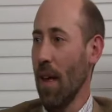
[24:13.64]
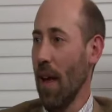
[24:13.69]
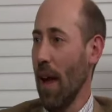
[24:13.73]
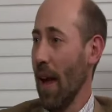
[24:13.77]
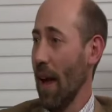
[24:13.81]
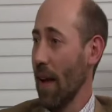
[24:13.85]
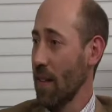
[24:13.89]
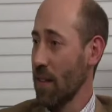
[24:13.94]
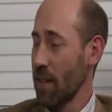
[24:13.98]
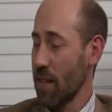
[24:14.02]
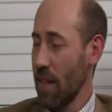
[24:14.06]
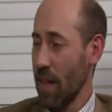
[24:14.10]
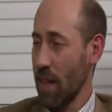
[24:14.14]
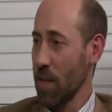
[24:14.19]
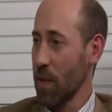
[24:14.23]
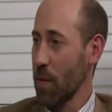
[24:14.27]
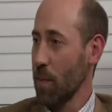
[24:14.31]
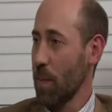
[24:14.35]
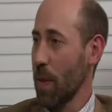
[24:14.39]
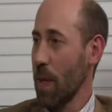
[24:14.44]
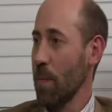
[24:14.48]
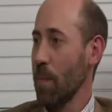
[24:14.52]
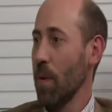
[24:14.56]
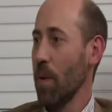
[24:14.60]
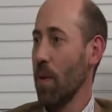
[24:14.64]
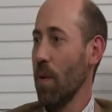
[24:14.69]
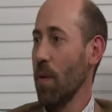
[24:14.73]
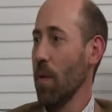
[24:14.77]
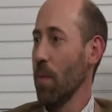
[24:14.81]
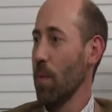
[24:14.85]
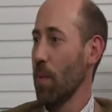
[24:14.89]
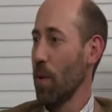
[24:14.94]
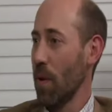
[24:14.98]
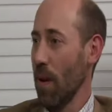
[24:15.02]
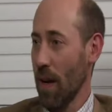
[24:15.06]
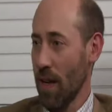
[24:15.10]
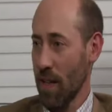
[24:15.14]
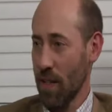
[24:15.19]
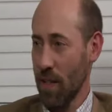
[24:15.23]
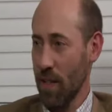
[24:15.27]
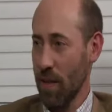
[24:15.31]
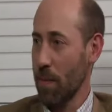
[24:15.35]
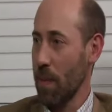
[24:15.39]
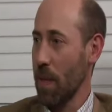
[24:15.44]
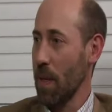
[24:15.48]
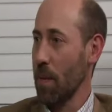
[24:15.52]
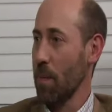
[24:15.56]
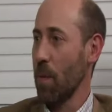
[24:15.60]
ad salespeople,
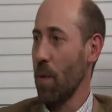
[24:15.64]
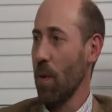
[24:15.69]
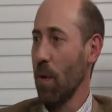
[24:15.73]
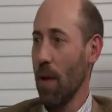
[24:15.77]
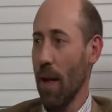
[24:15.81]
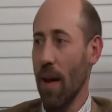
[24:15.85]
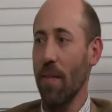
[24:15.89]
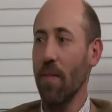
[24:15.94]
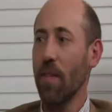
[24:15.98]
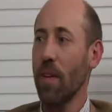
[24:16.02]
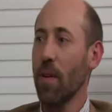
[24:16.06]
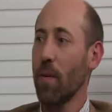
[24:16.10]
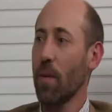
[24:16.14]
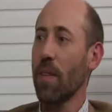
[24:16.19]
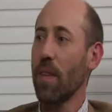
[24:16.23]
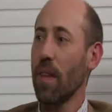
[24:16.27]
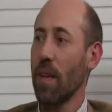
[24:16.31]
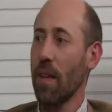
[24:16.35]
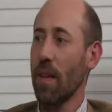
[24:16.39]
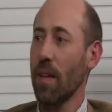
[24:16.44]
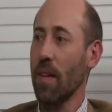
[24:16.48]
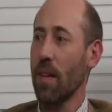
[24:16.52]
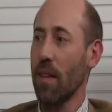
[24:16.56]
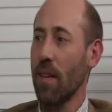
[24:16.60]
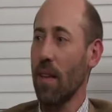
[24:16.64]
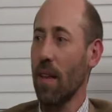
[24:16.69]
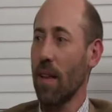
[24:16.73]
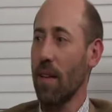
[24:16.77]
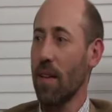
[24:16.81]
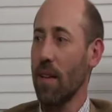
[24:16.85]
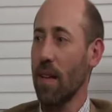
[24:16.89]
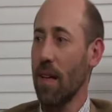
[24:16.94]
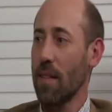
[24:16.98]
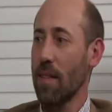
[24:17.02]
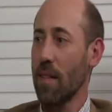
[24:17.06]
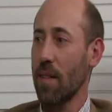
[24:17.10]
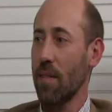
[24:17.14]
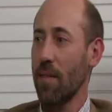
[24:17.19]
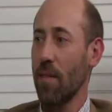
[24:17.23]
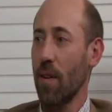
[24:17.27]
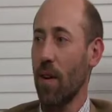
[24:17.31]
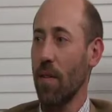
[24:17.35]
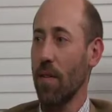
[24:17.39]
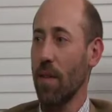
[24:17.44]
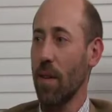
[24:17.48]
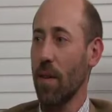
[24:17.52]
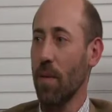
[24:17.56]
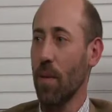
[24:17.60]
production people, everyone that gets
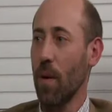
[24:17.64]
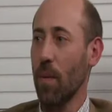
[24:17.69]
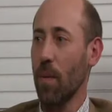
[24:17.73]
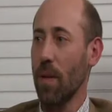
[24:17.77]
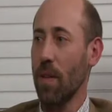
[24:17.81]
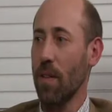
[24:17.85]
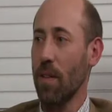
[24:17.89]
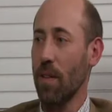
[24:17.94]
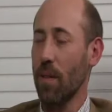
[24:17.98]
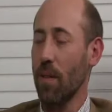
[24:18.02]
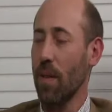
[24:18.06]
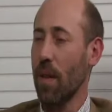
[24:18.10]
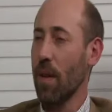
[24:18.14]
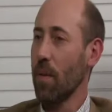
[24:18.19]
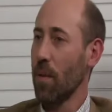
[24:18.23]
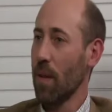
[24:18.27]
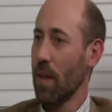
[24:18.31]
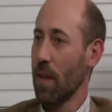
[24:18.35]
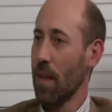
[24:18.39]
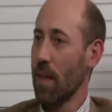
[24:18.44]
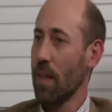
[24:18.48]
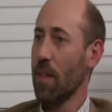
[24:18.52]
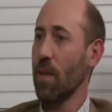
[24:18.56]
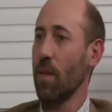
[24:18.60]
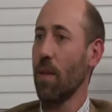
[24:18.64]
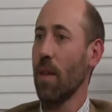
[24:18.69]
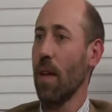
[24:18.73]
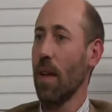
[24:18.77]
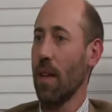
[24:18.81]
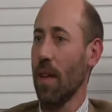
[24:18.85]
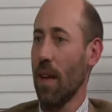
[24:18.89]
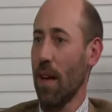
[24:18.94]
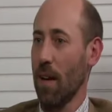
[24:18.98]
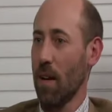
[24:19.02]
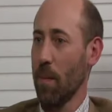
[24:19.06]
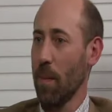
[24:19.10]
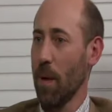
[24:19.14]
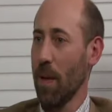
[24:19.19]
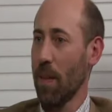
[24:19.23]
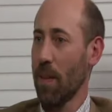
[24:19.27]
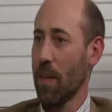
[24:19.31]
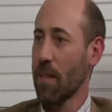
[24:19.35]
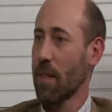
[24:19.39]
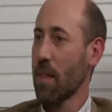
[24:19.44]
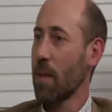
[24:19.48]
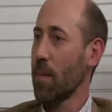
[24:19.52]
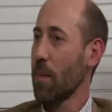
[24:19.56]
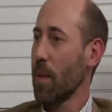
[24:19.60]
involved in what we do, they really do. They care about
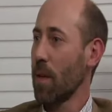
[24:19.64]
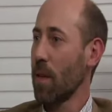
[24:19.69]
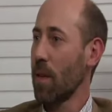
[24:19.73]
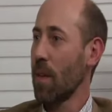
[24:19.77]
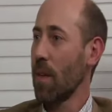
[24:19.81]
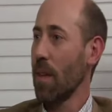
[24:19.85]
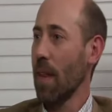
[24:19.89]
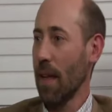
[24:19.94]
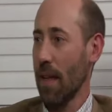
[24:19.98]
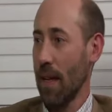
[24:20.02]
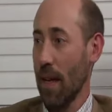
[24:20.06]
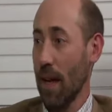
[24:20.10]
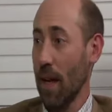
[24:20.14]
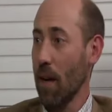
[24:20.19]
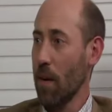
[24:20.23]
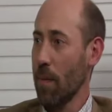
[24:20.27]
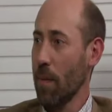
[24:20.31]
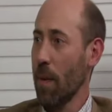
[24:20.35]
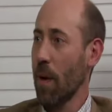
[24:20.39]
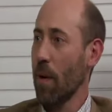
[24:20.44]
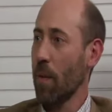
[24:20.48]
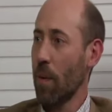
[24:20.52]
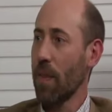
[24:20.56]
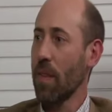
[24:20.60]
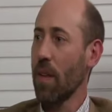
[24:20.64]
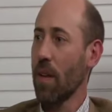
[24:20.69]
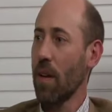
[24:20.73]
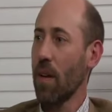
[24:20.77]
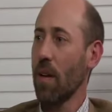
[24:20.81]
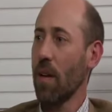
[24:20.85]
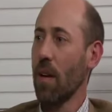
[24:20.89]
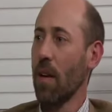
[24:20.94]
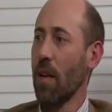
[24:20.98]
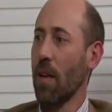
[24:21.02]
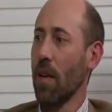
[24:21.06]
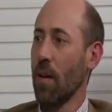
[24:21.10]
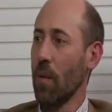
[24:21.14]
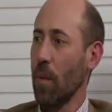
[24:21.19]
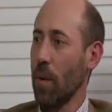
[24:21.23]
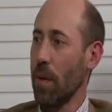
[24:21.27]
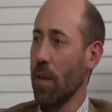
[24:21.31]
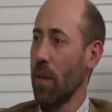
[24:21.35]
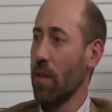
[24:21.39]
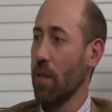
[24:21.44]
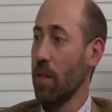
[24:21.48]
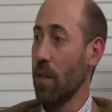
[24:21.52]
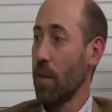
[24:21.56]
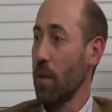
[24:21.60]
this community. They care about what
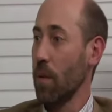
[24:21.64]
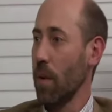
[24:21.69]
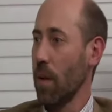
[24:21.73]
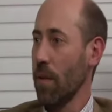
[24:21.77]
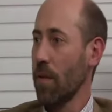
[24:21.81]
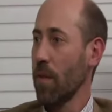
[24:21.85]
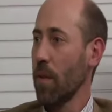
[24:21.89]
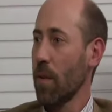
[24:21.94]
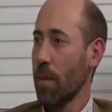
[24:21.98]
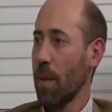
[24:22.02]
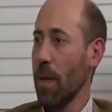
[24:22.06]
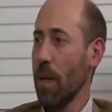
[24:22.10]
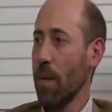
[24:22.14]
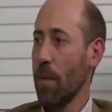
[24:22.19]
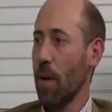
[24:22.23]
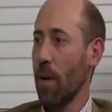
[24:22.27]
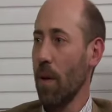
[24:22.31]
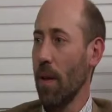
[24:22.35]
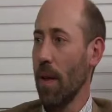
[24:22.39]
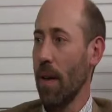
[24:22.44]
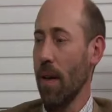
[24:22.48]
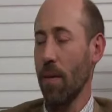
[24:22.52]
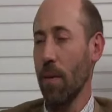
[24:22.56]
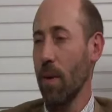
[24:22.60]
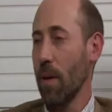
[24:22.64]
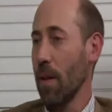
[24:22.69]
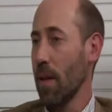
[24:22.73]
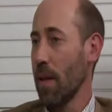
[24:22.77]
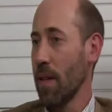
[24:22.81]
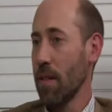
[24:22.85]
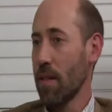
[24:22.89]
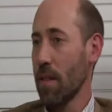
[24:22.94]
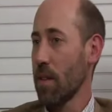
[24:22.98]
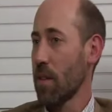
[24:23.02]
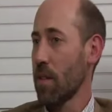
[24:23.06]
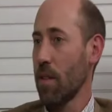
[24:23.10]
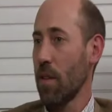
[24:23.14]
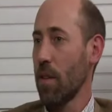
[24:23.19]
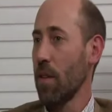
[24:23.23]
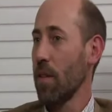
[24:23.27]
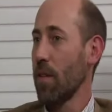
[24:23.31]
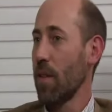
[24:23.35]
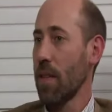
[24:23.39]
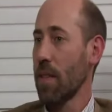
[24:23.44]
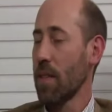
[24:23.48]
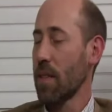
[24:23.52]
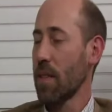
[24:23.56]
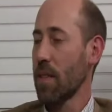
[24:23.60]
they're doing for people, and it really is a
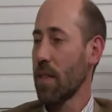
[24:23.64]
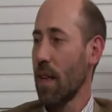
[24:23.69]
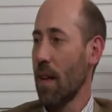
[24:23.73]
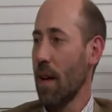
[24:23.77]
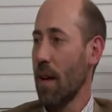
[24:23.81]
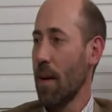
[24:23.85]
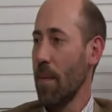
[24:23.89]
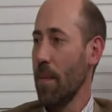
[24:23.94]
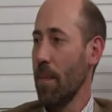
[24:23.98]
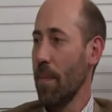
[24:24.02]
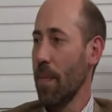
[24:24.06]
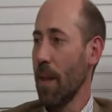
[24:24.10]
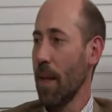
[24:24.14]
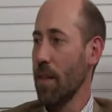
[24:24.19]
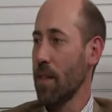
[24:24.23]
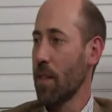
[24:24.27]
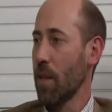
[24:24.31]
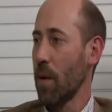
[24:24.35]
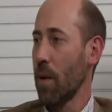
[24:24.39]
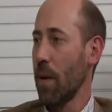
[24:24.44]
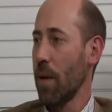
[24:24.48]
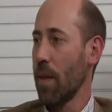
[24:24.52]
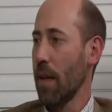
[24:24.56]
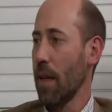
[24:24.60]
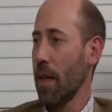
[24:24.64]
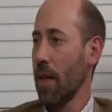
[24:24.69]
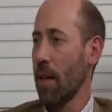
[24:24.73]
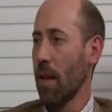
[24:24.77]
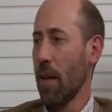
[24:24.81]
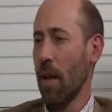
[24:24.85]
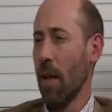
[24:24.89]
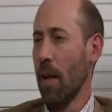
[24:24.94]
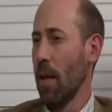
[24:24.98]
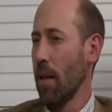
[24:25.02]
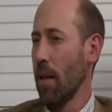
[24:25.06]
service. And so I think